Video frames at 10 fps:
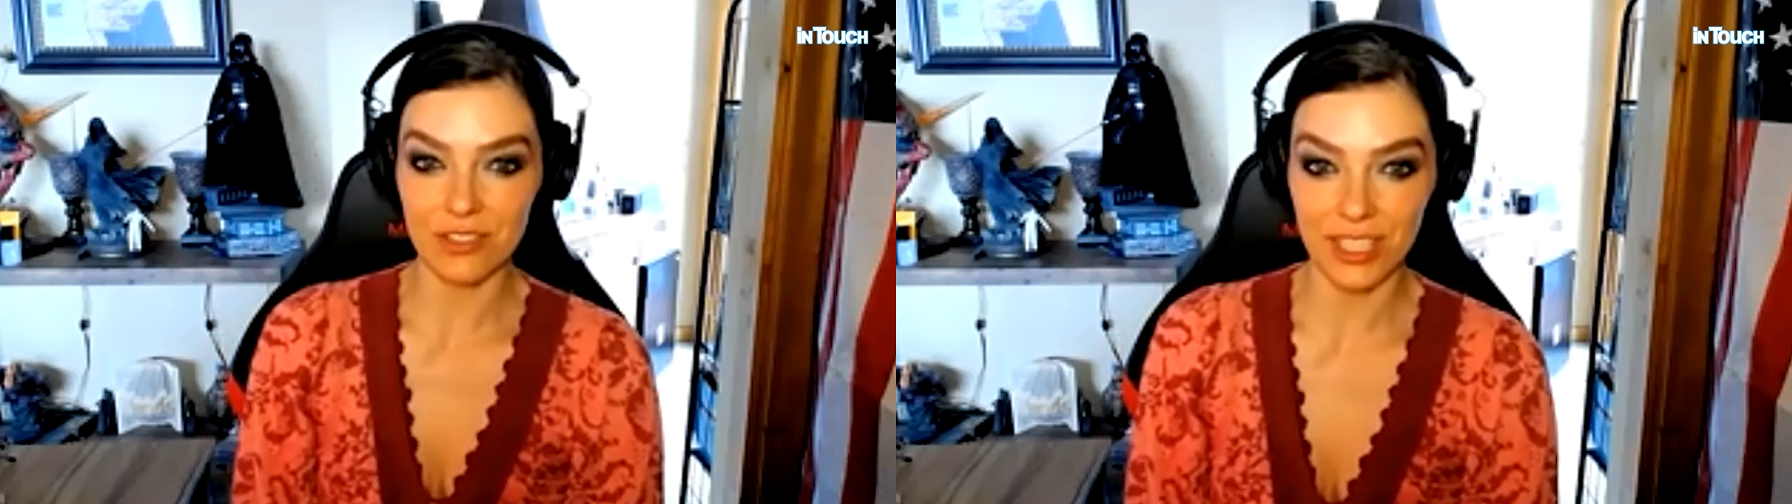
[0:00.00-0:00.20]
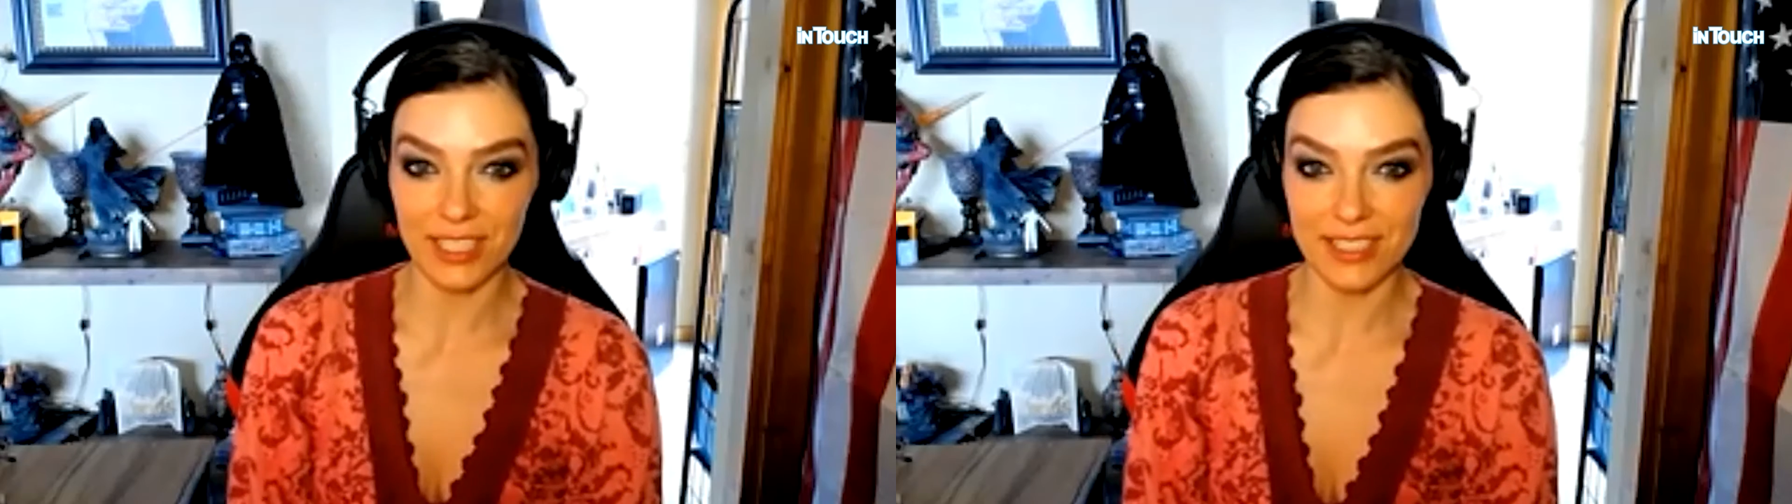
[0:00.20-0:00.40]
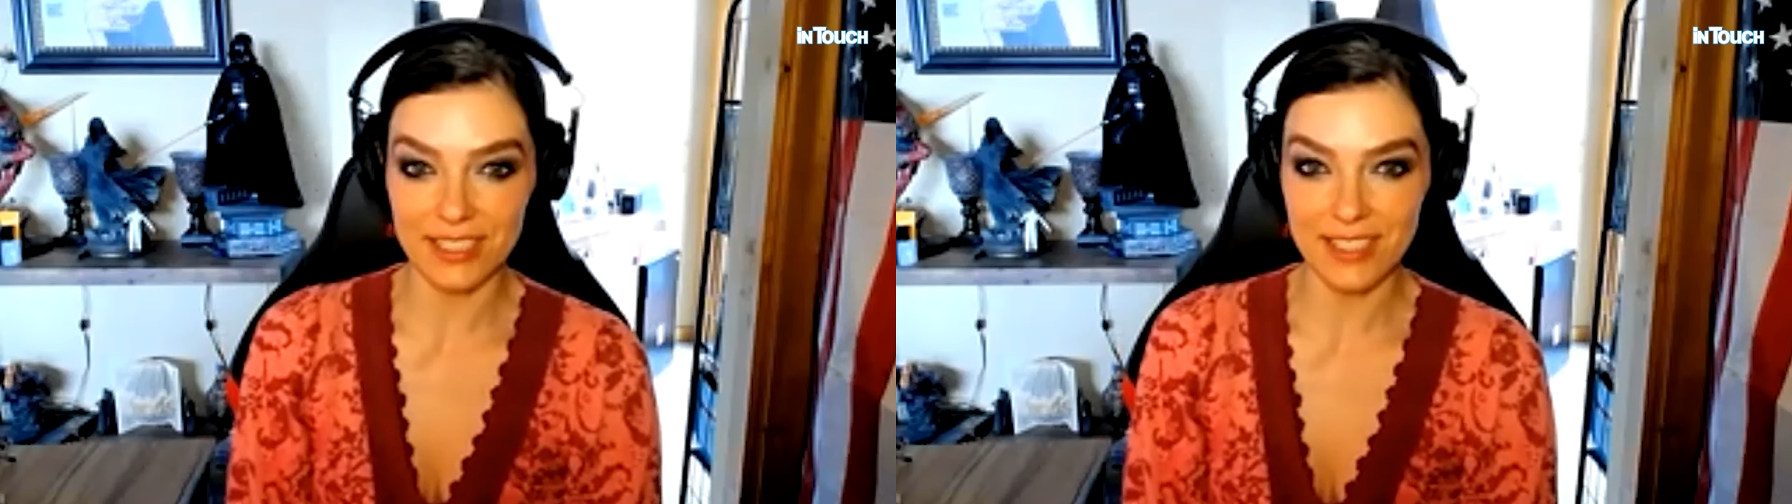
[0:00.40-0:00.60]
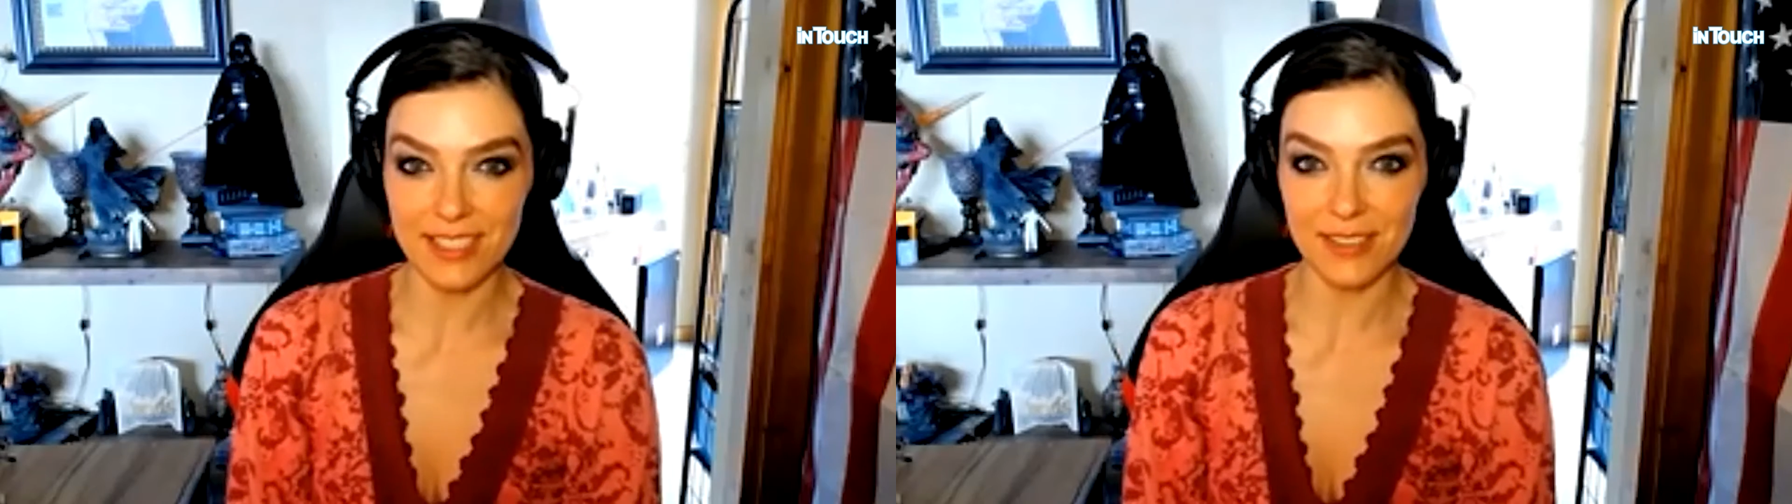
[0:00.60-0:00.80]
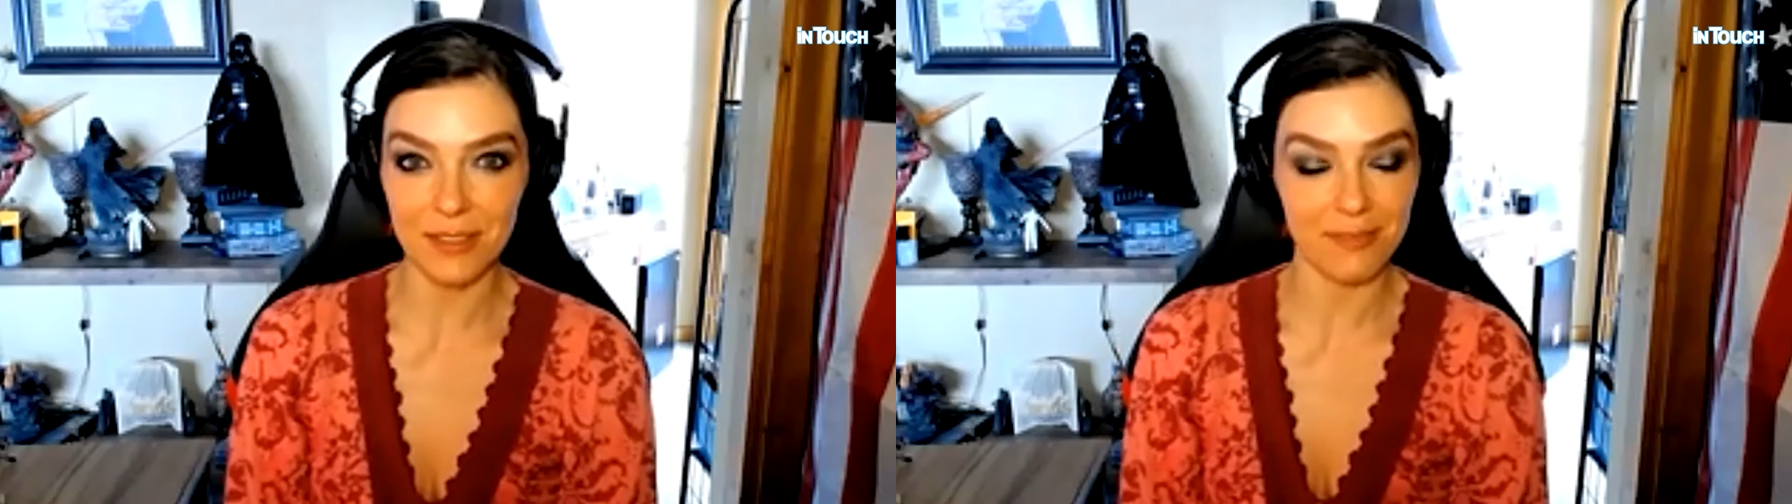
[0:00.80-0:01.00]

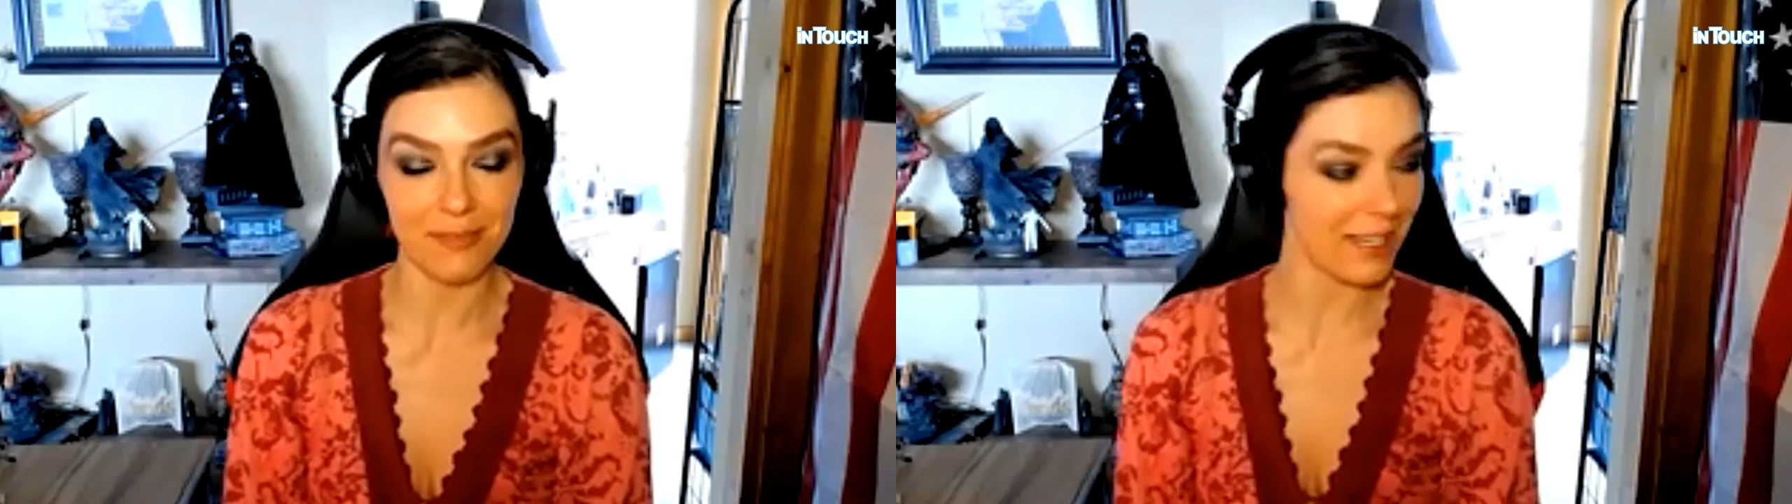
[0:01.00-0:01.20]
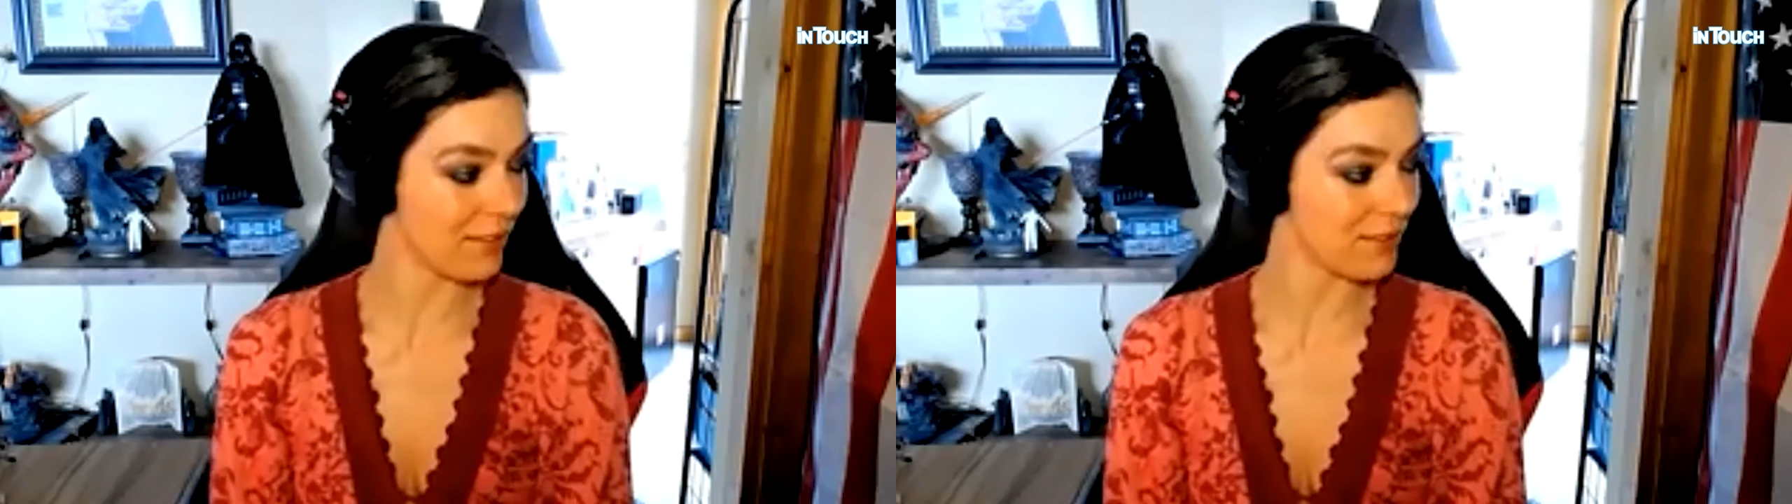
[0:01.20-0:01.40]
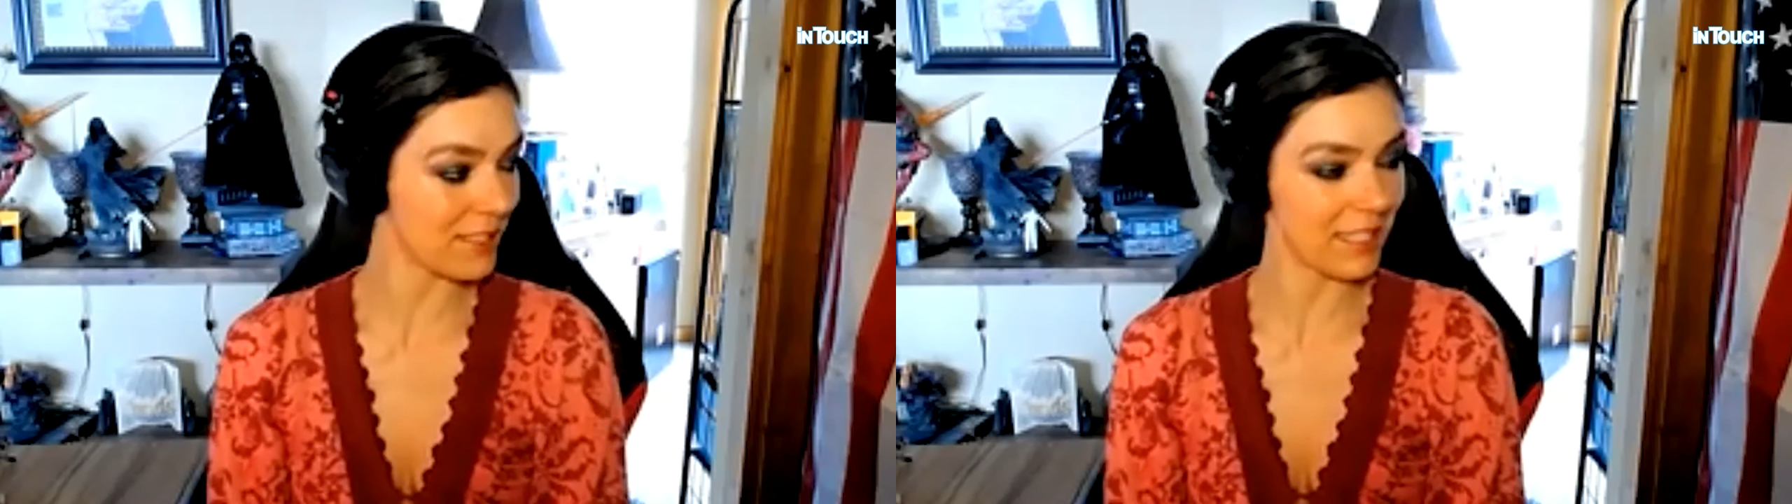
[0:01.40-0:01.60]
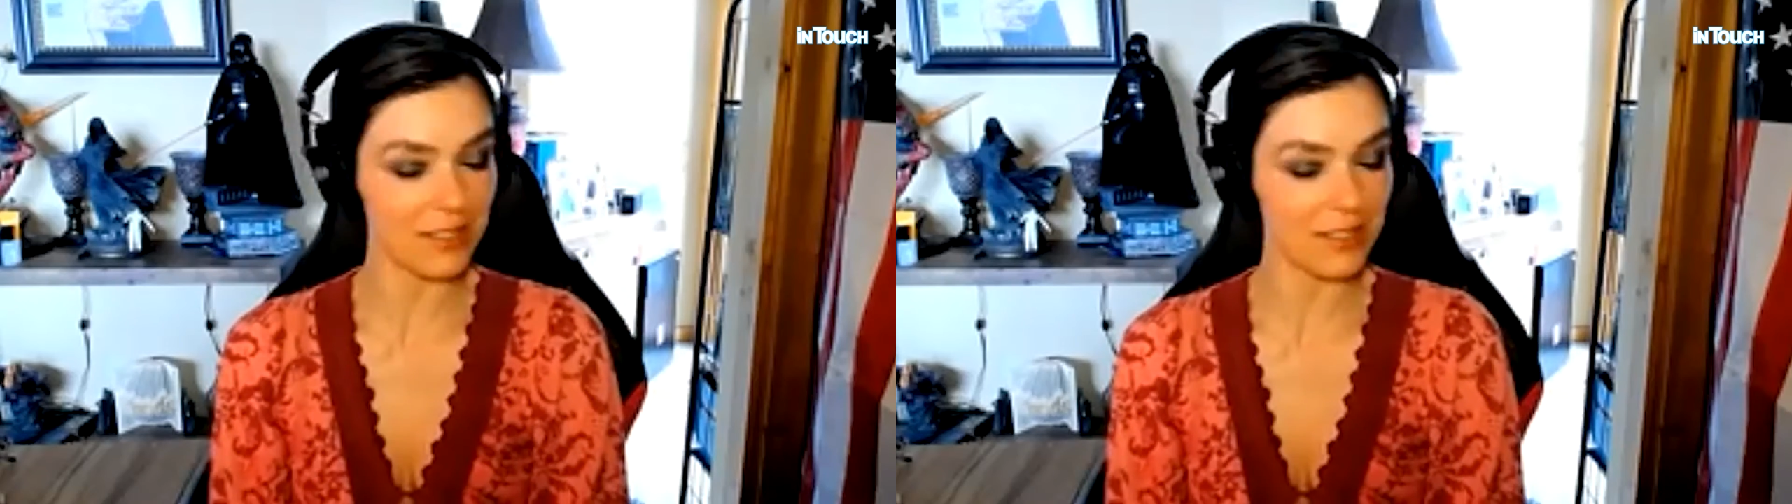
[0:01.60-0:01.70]
chickens right outside the